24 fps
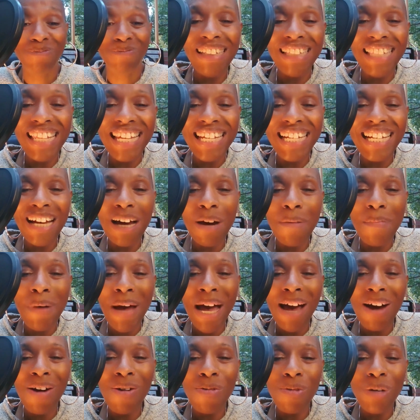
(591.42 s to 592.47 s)
Think
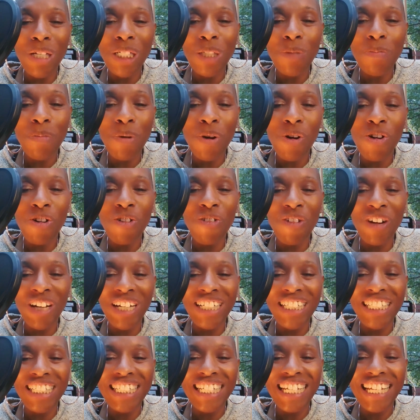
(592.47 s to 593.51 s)
about which
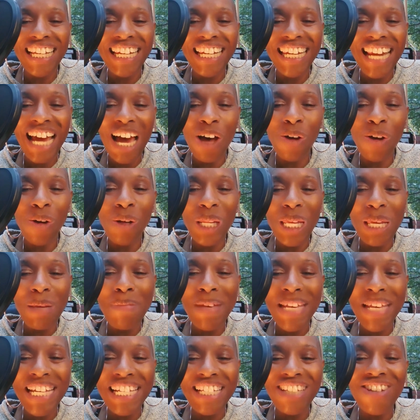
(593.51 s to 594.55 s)
brokerage not only
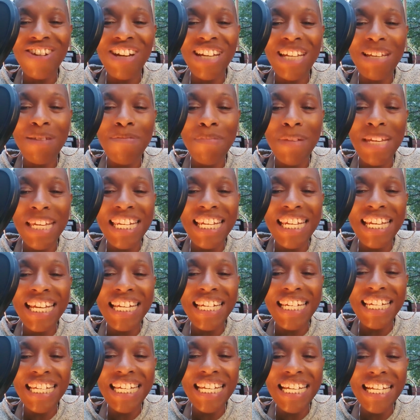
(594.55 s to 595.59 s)
meets your immediate
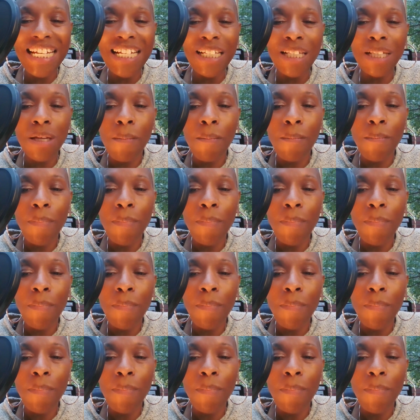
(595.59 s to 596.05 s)
needs,